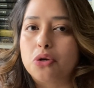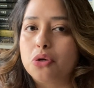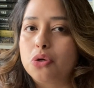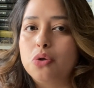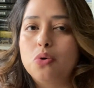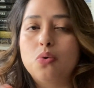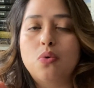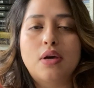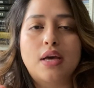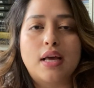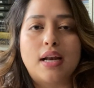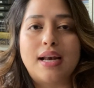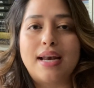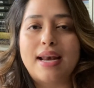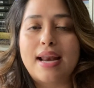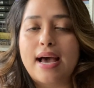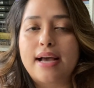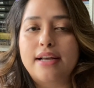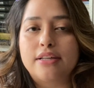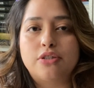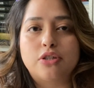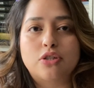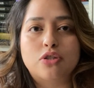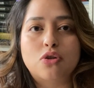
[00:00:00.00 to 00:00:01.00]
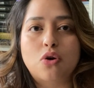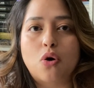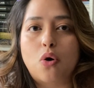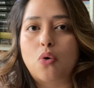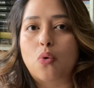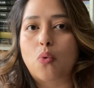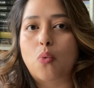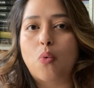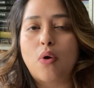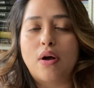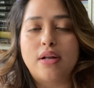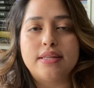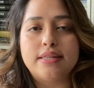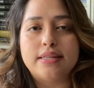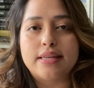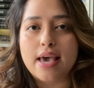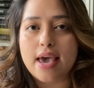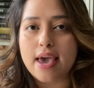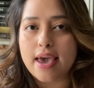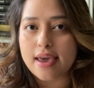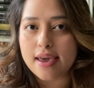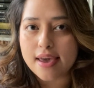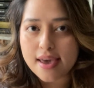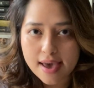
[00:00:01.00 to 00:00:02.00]
You cannot just code one
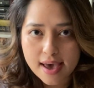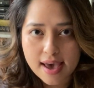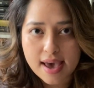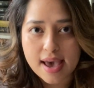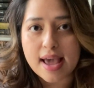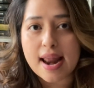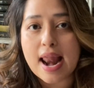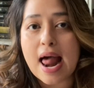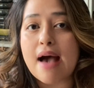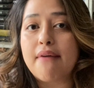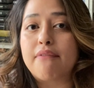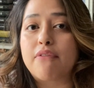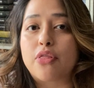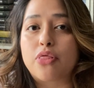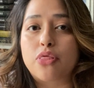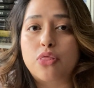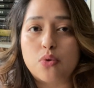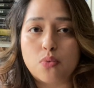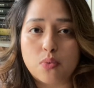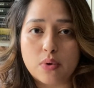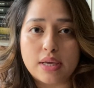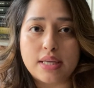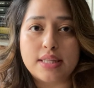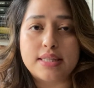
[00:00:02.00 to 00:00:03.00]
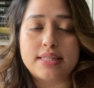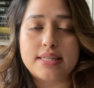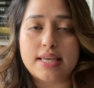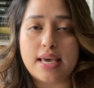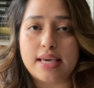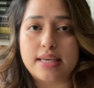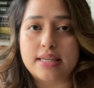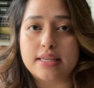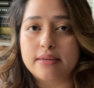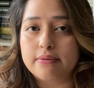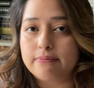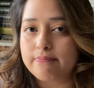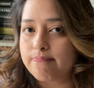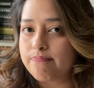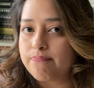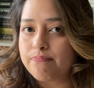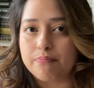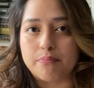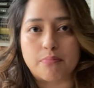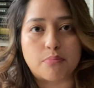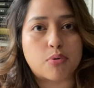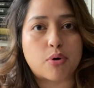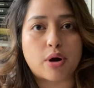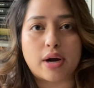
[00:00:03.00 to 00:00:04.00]
day and have a 3-day
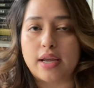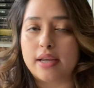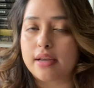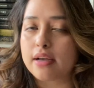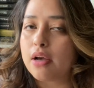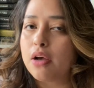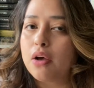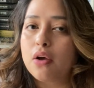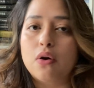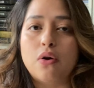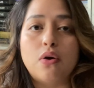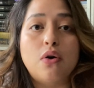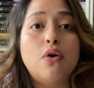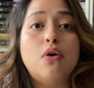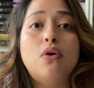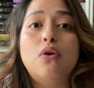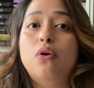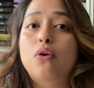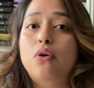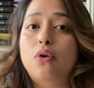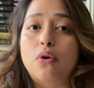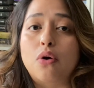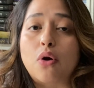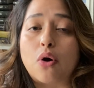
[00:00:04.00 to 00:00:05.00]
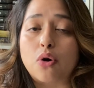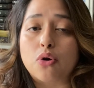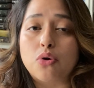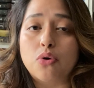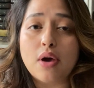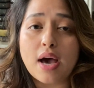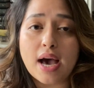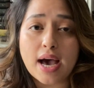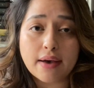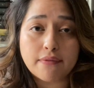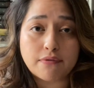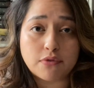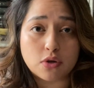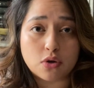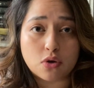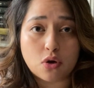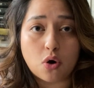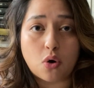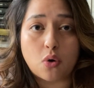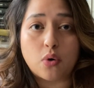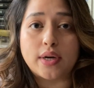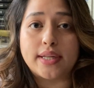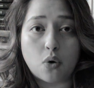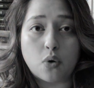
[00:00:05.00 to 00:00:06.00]
break. No. You have to
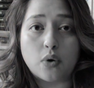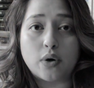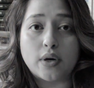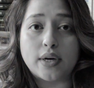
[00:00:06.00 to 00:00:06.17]
code